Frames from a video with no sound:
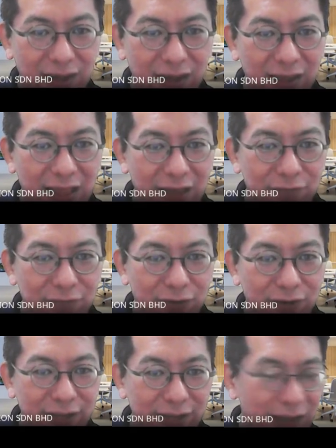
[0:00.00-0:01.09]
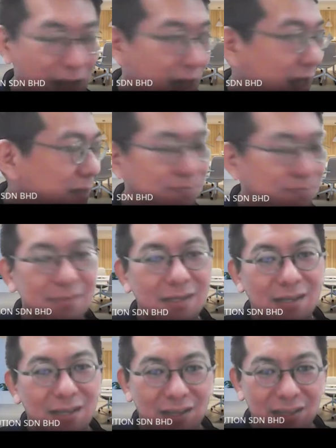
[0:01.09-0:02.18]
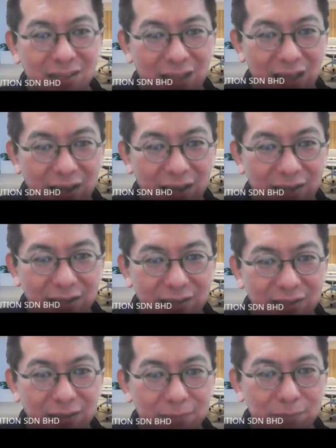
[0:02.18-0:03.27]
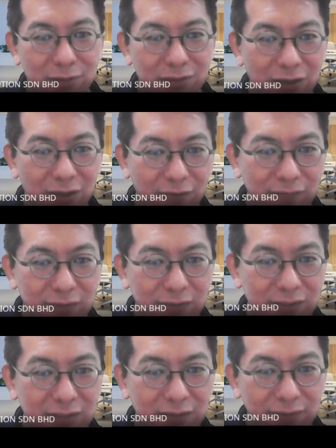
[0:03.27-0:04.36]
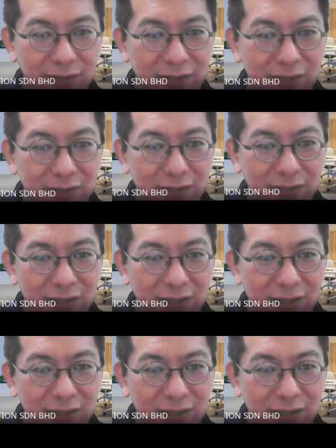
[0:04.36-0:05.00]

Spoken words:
Okay, like foreign income, like importer of service.